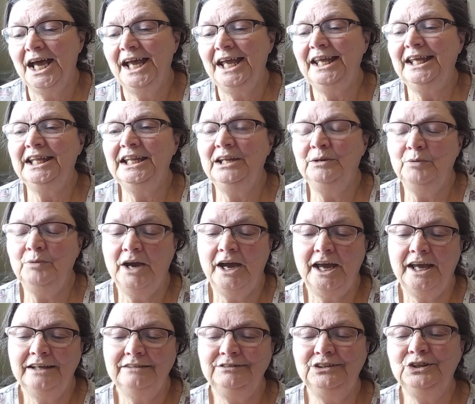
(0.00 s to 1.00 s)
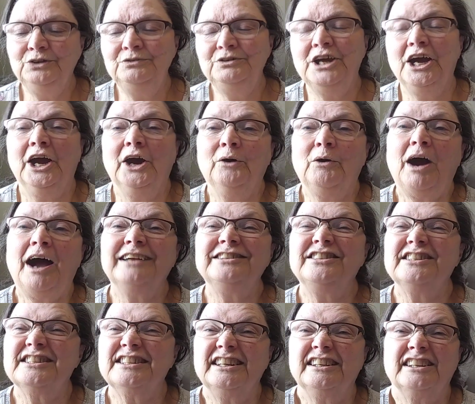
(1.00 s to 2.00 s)
anyway, you know, I
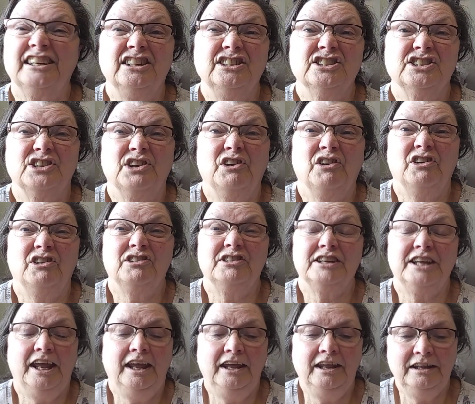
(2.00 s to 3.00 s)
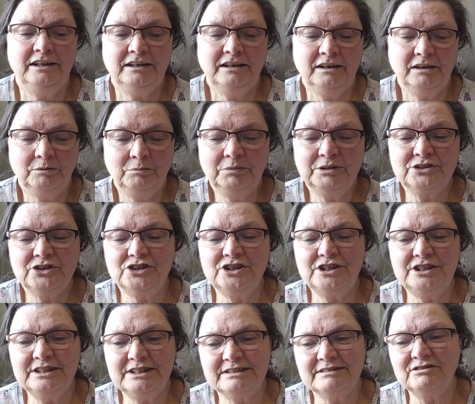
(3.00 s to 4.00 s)
just get concerned, and uh, but
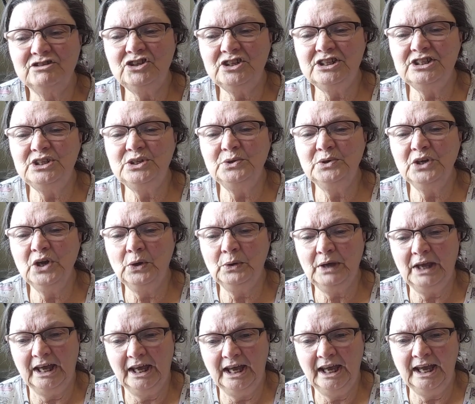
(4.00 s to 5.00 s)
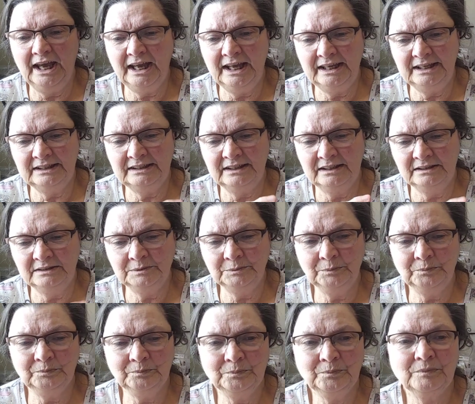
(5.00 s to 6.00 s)
she's she's doing okay.
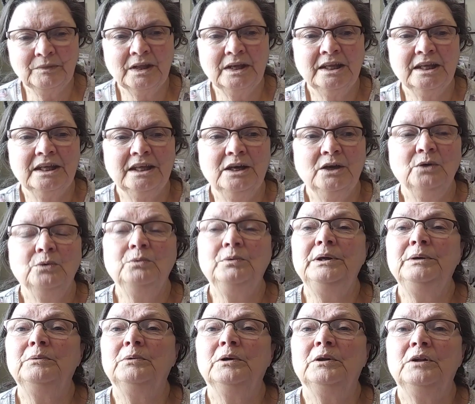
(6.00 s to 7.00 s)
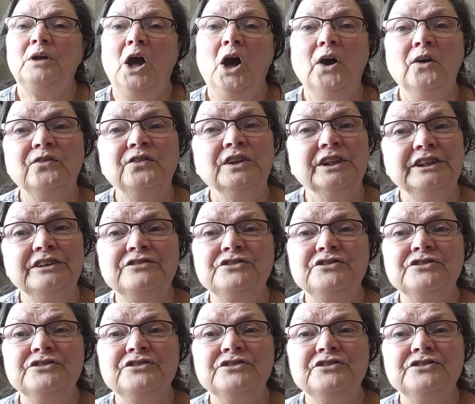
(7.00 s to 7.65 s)
Um, we will hopefully if